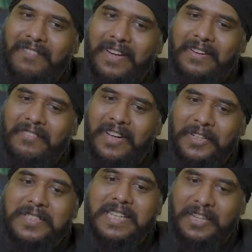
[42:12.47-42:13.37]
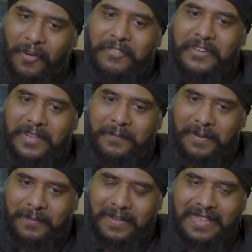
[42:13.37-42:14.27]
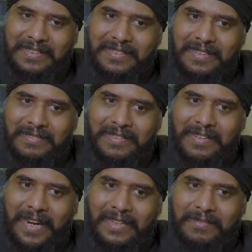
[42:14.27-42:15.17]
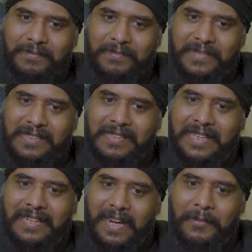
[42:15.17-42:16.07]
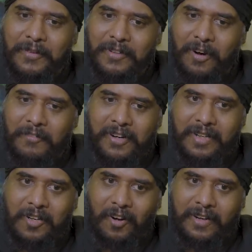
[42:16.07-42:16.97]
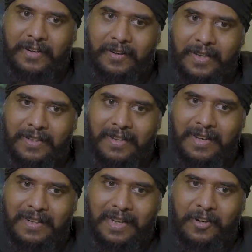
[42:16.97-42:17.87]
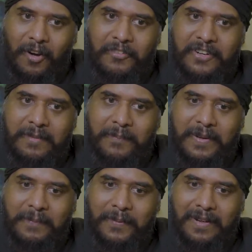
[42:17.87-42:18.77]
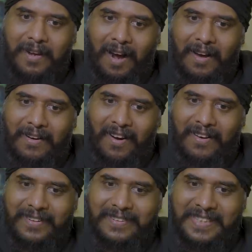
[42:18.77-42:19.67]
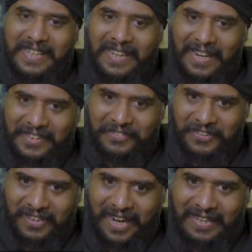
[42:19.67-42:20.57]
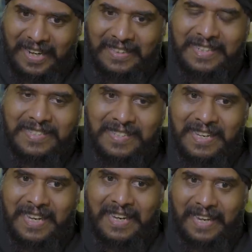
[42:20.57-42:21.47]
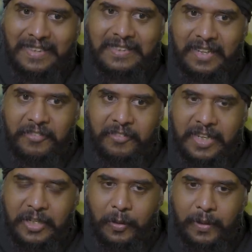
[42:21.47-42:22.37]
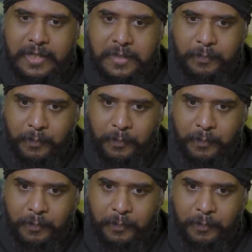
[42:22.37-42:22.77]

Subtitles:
when you see confident people. Like, there's a thin line between confident and cocky, right? Like, confident people are delightful. And his entire video, his